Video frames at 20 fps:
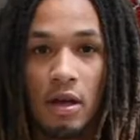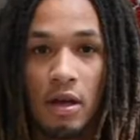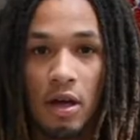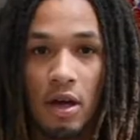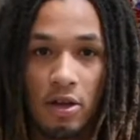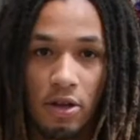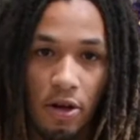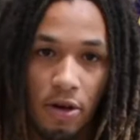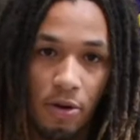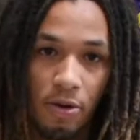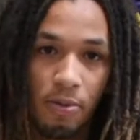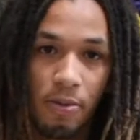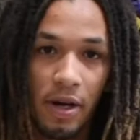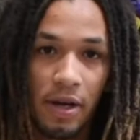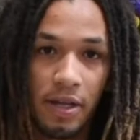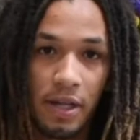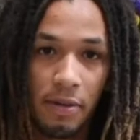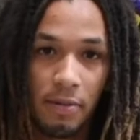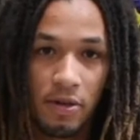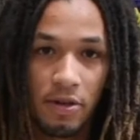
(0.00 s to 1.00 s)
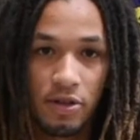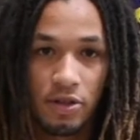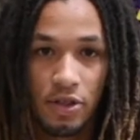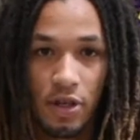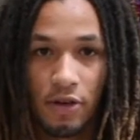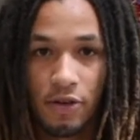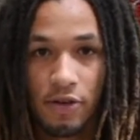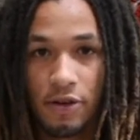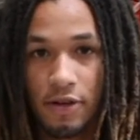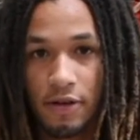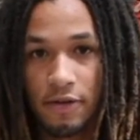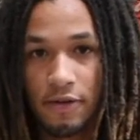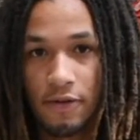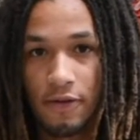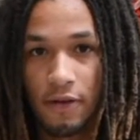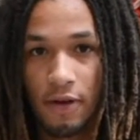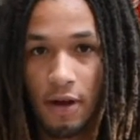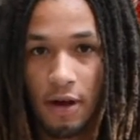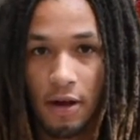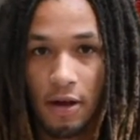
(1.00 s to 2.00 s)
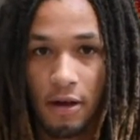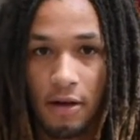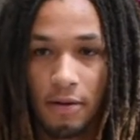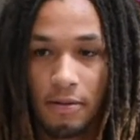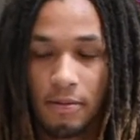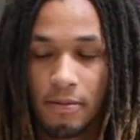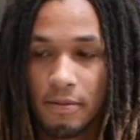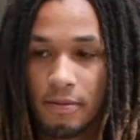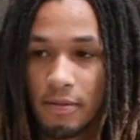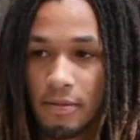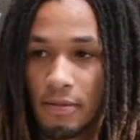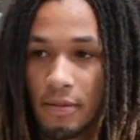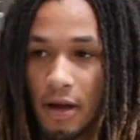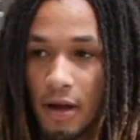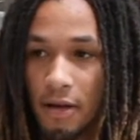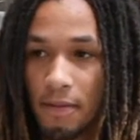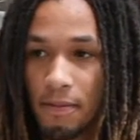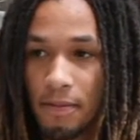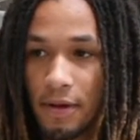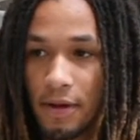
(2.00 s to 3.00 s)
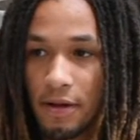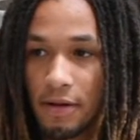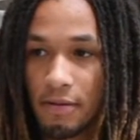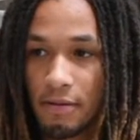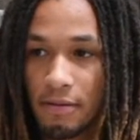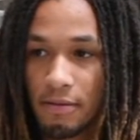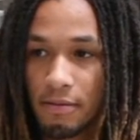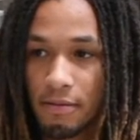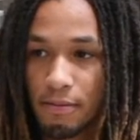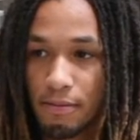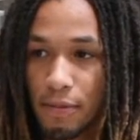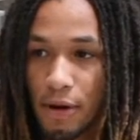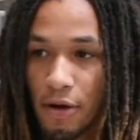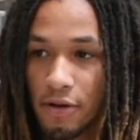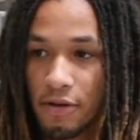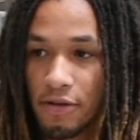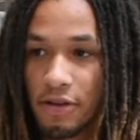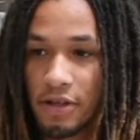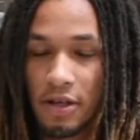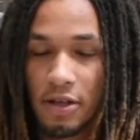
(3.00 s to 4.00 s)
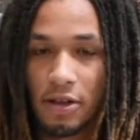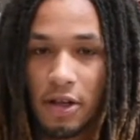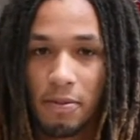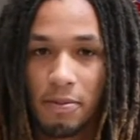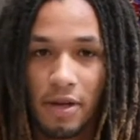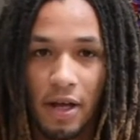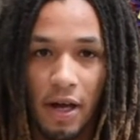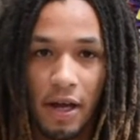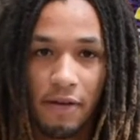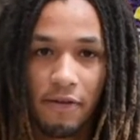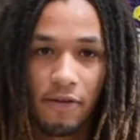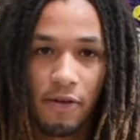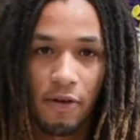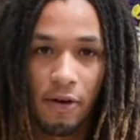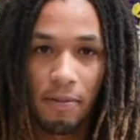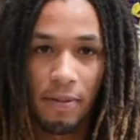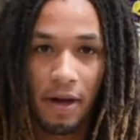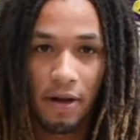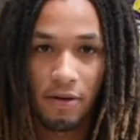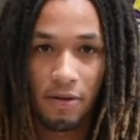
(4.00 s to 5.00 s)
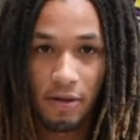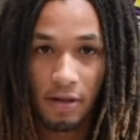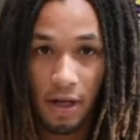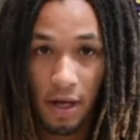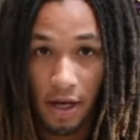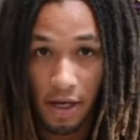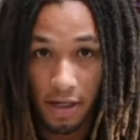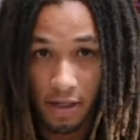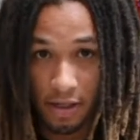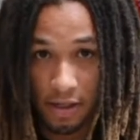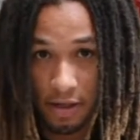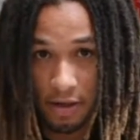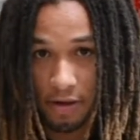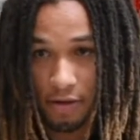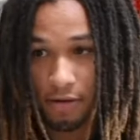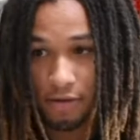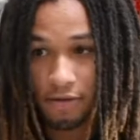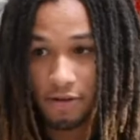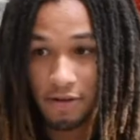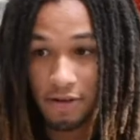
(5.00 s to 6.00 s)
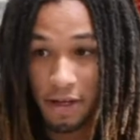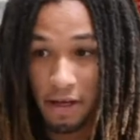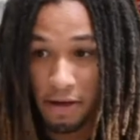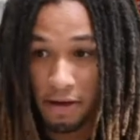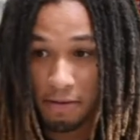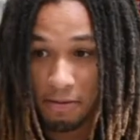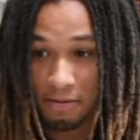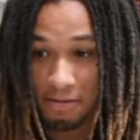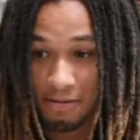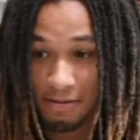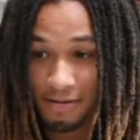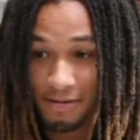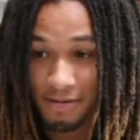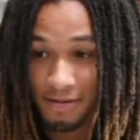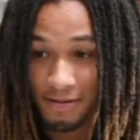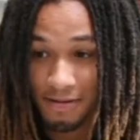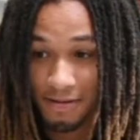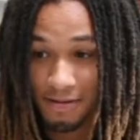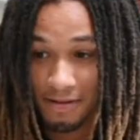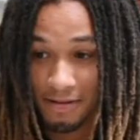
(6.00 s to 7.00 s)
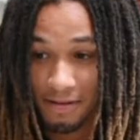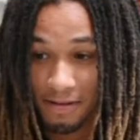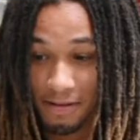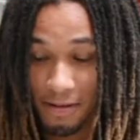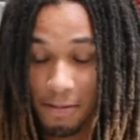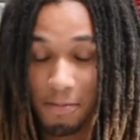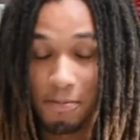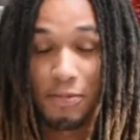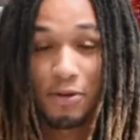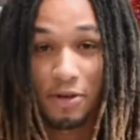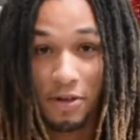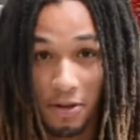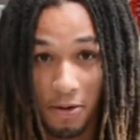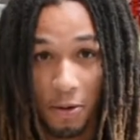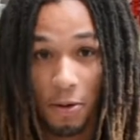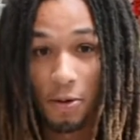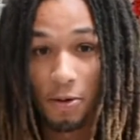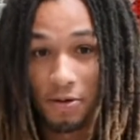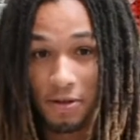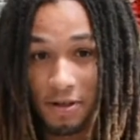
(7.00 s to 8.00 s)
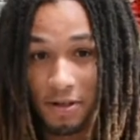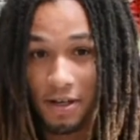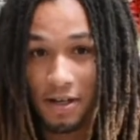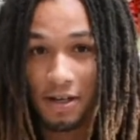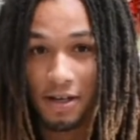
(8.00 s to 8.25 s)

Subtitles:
Hello, my name is Joseph. I've been part of the alumni for about 9 years now. Pretty old.